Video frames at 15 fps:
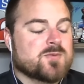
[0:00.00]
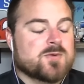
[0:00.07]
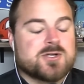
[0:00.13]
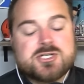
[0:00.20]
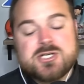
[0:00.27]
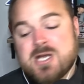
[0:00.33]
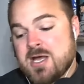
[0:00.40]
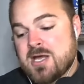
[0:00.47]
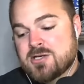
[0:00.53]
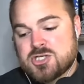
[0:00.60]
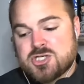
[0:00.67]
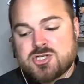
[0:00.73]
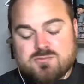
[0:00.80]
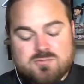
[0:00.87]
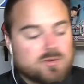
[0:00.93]
which
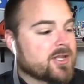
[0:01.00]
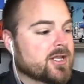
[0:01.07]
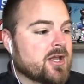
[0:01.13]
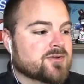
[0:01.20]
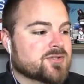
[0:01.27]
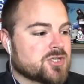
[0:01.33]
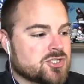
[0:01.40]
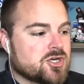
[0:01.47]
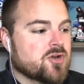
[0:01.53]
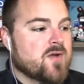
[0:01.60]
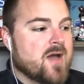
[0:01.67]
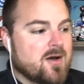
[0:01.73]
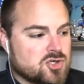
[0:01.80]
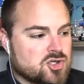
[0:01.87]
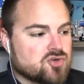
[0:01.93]
just really goes to show you
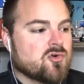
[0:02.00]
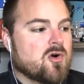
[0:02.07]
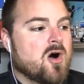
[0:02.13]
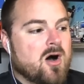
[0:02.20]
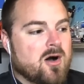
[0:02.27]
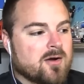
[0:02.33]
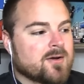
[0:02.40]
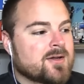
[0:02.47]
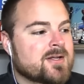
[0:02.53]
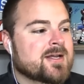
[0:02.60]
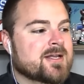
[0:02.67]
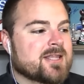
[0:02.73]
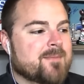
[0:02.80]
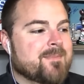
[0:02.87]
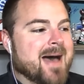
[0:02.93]
how strong
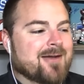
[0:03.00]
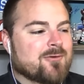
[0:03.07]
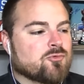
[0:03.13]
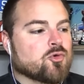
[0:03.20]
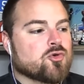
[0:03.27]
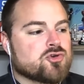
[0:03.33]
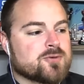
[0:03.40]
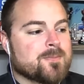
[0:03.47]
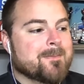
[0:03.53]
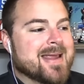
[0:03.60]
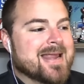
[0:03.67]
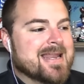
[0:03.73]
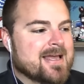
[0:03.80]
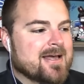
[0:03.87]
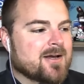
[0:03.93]
the Baton Rouge
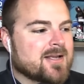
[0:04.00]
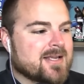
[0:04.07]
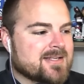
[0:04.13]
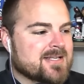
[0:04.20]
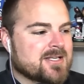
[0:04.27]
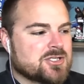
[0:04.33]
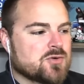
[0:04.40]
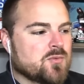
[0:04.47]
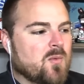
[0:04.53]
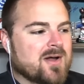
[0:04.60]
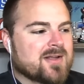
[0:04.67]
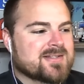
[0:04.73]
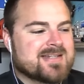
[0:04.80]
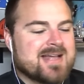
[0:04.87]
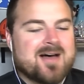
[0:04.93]
media contingent
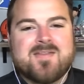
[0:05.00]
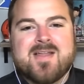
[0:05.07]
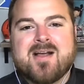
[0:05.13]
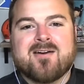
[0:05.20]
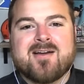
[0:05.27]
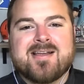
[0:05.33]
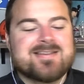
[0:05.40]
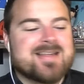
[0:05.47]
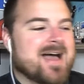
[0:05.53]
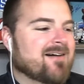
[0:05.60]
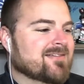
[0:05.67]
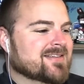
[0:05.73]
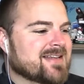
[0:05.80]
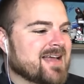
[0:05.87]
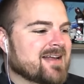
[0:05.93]
was down there in
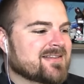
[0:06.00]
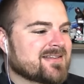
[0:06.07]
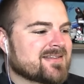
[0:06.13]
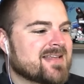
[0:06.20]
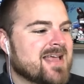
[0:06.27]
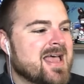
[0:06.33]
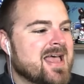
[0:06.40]
Dallas, Texas.